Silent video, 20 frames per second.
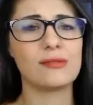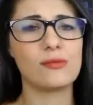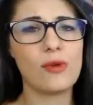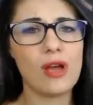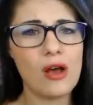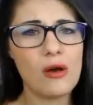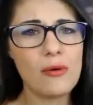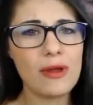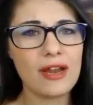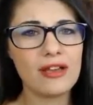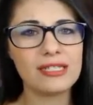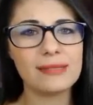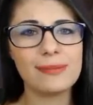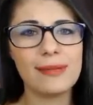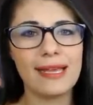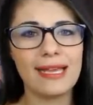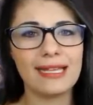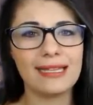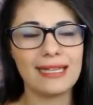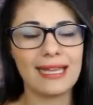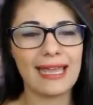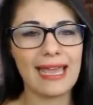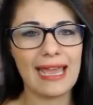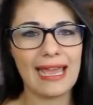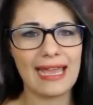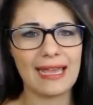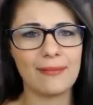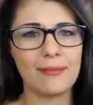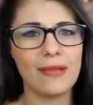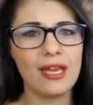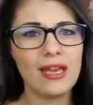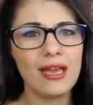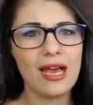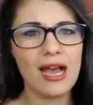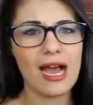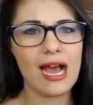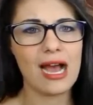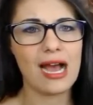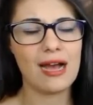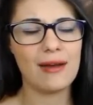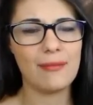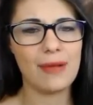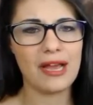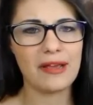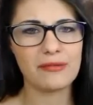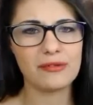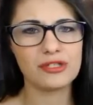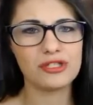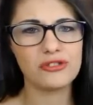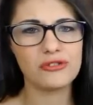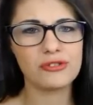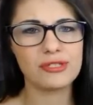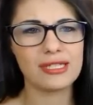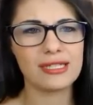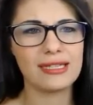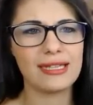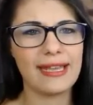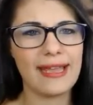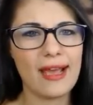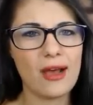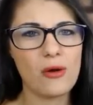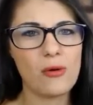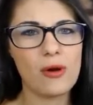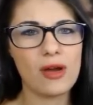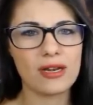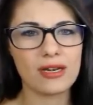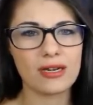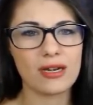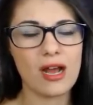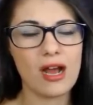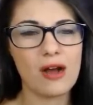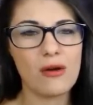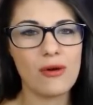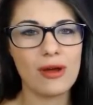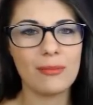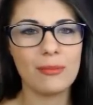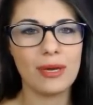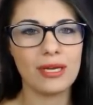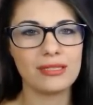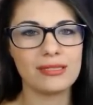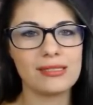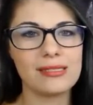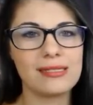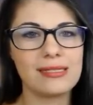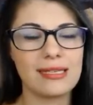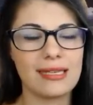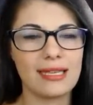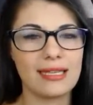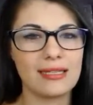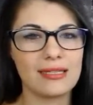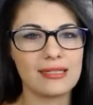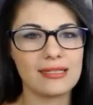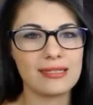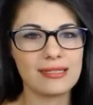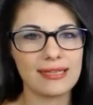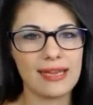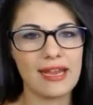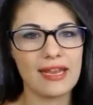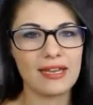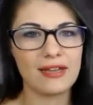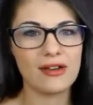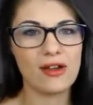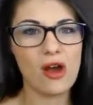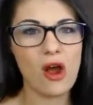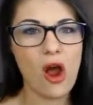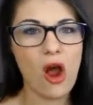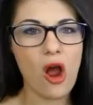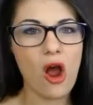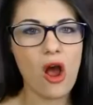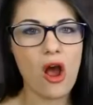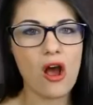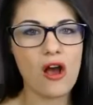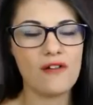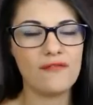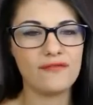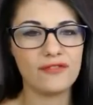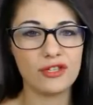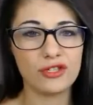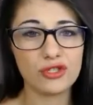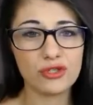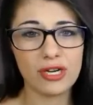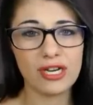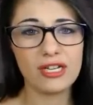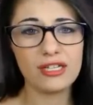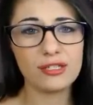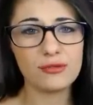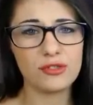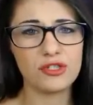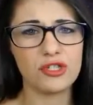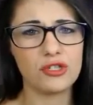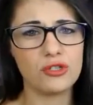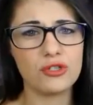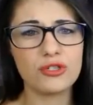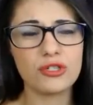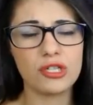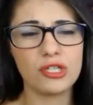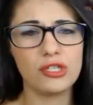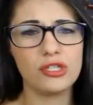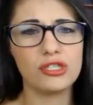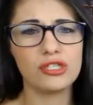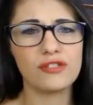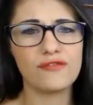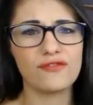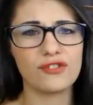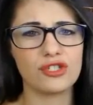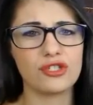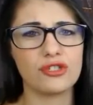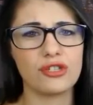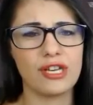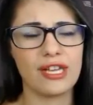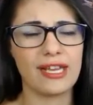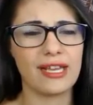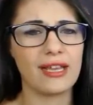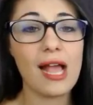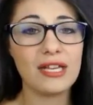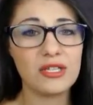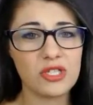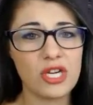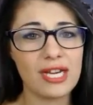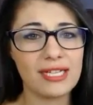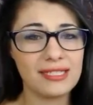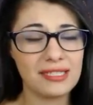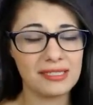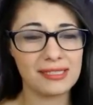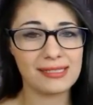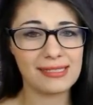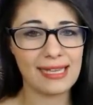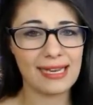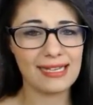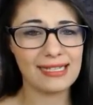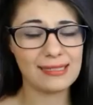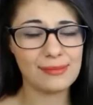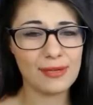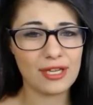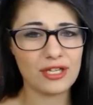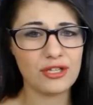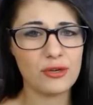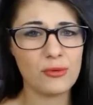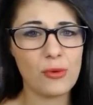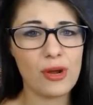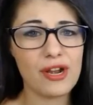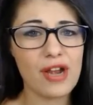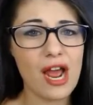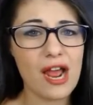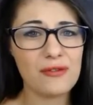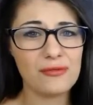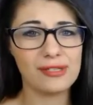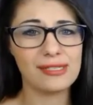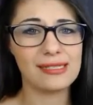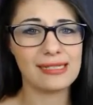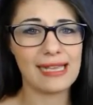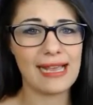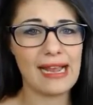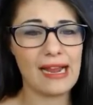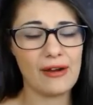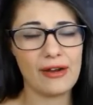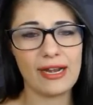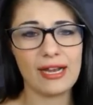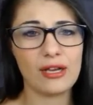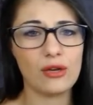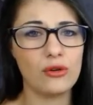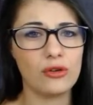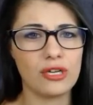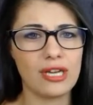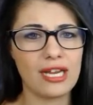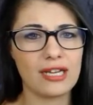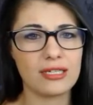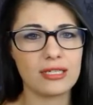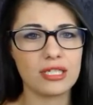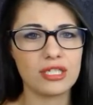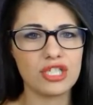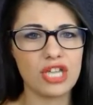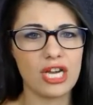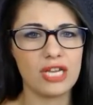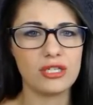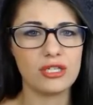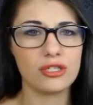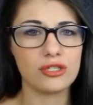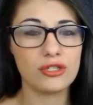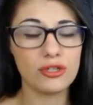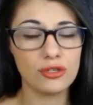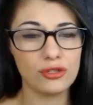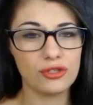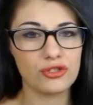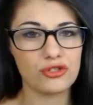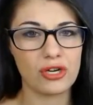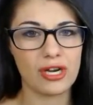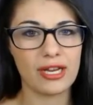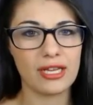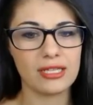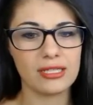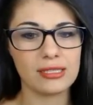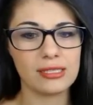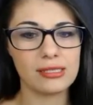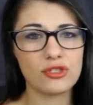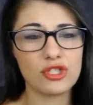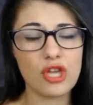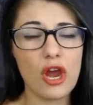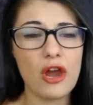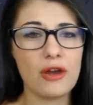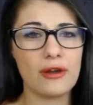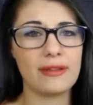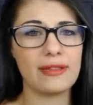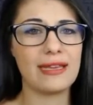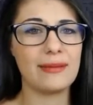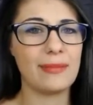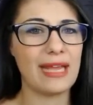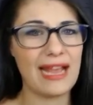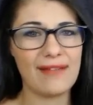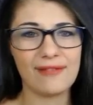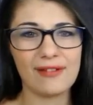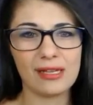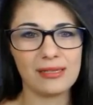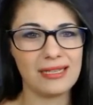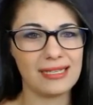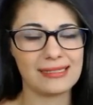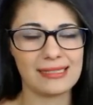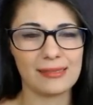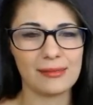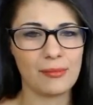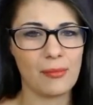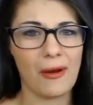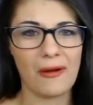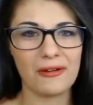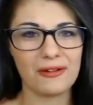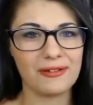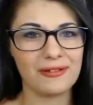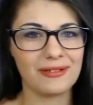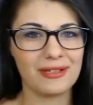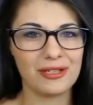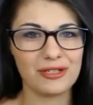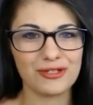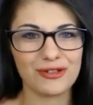As well, when I was playing the game, I was using the L1 and R1 buttons instead of the triggers, which you usually use for shooting. I checked in the settings menu when I was there and I couldn't actually change it to the triggers, so they may have a classic mode